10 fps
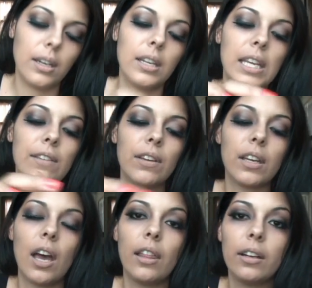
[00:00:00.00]
an
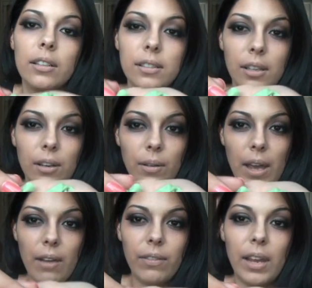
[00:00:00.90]
even color. So
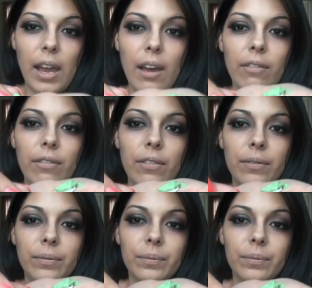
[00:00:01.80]
half and half.